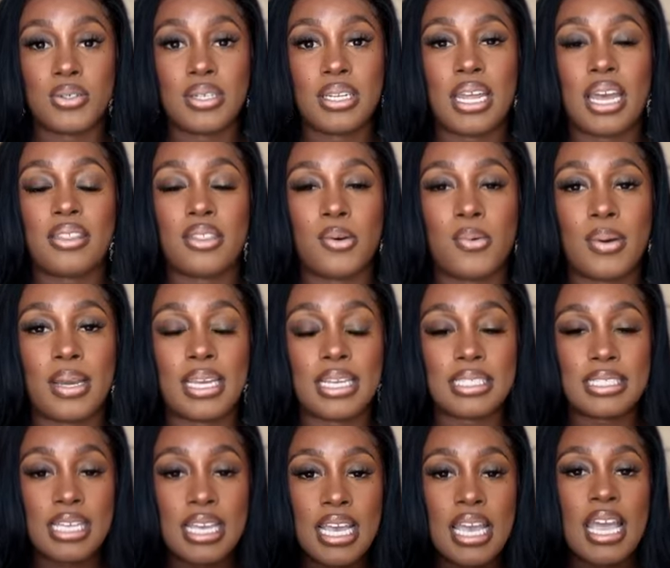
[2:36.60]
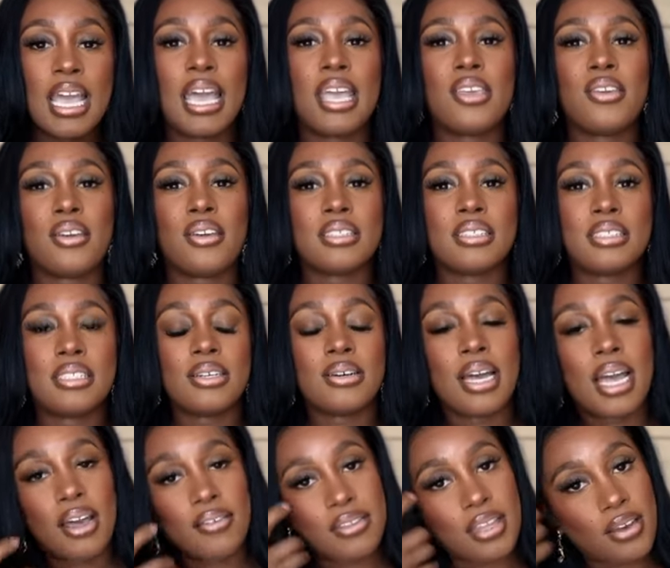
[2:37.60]
you in at the waist. And you can still
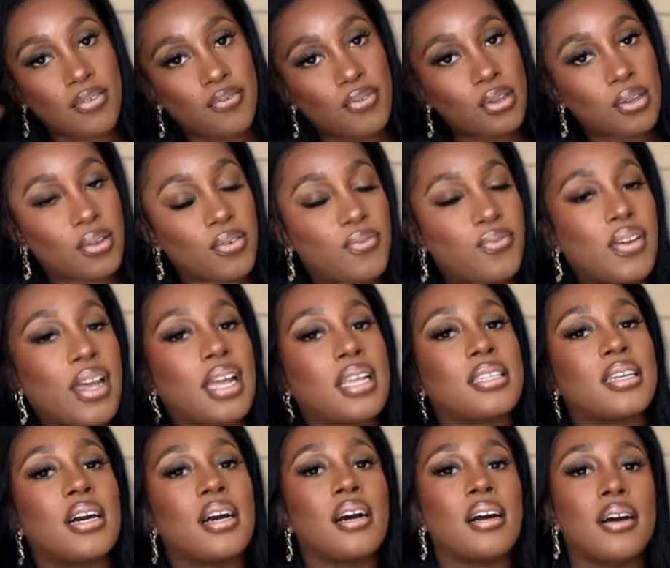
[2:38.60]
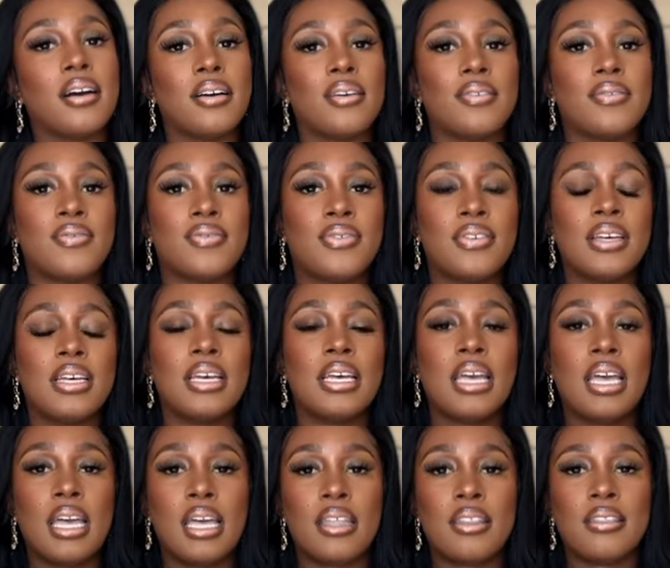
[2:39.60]
have that full effect of
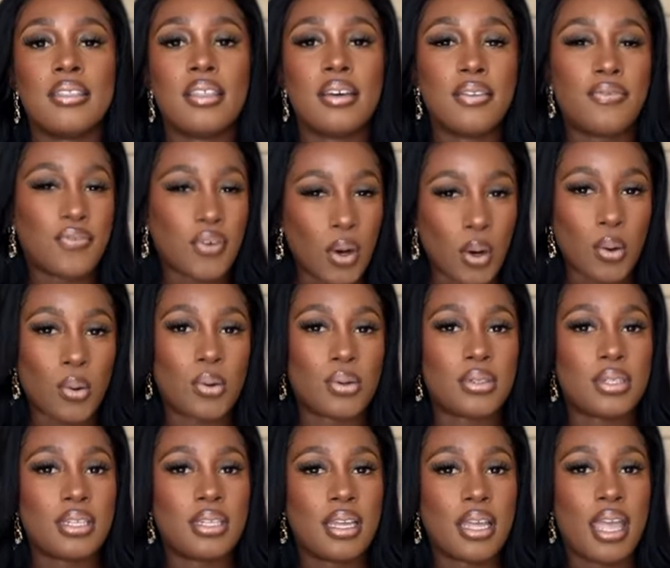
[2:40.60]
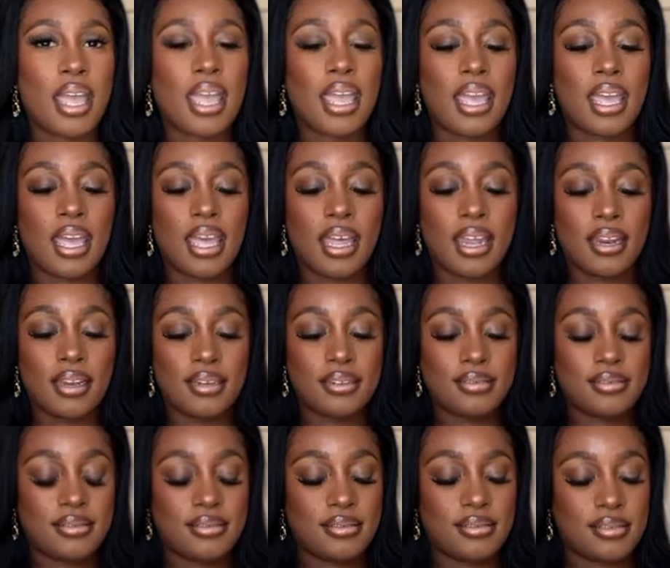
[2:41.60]
the fold.
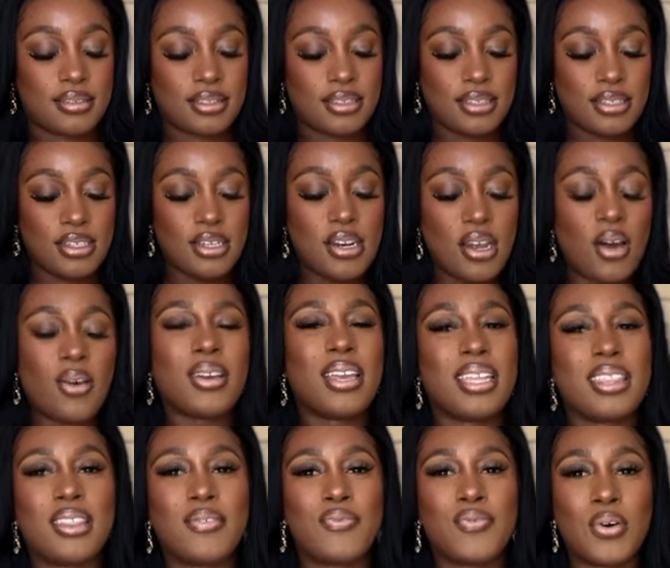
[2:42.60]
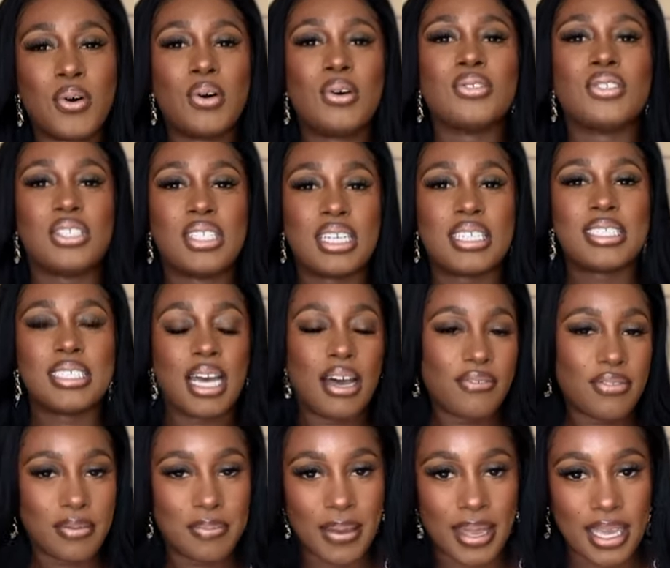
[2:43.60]
And, you know, get the full gist
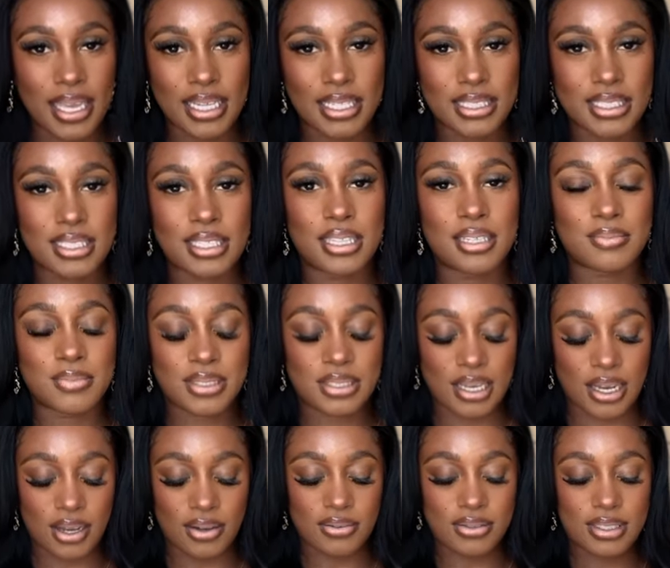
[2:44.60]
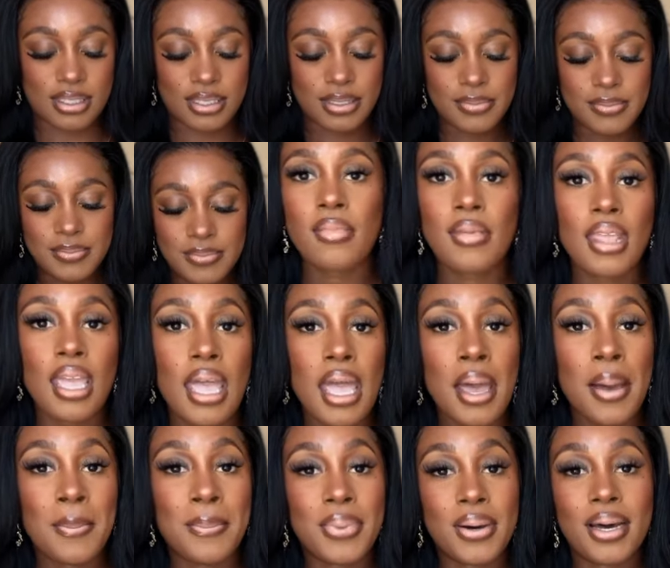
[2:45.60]
of the pants themselves.
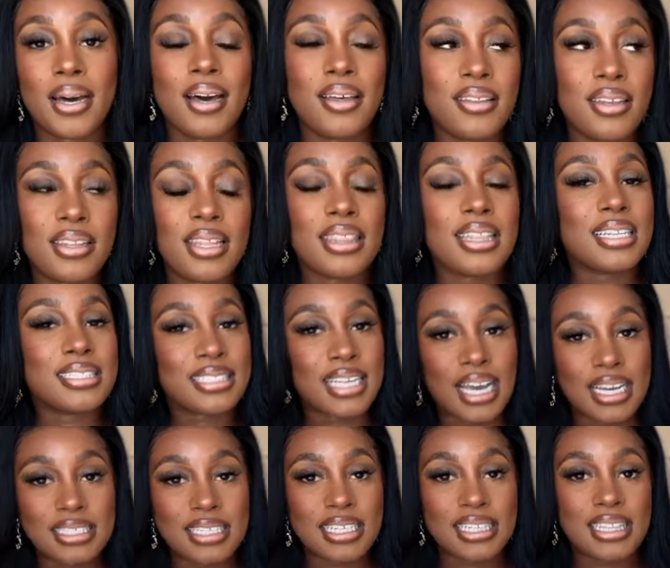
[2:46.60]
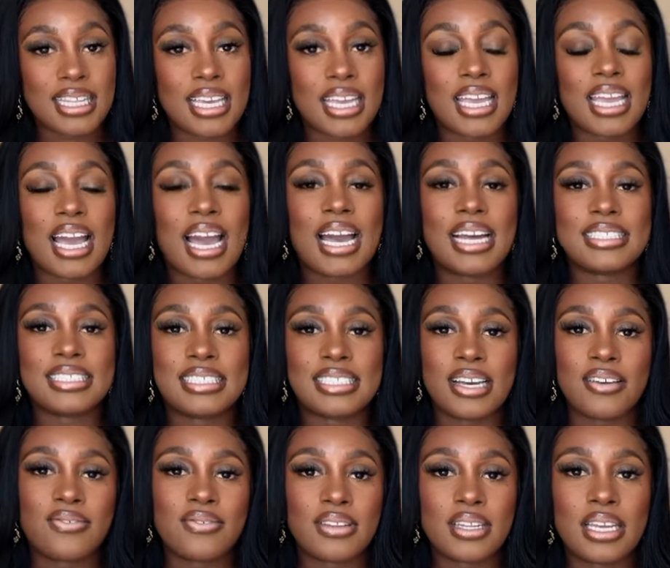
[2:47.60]
But other than the sizing thing, I
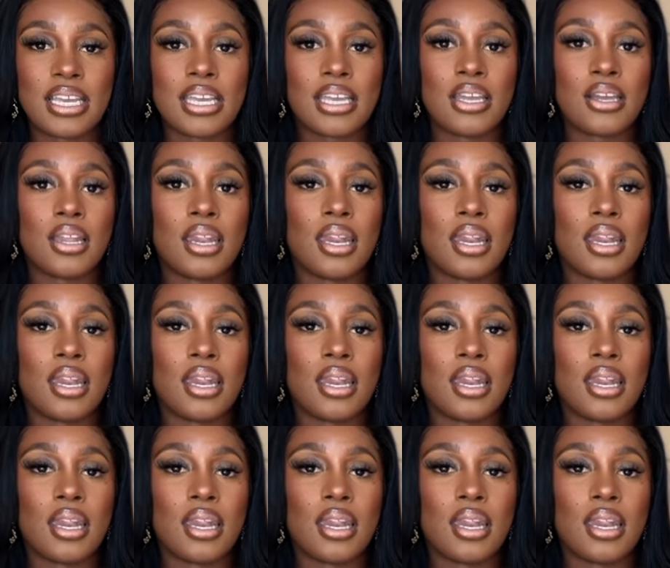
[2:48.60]
definitely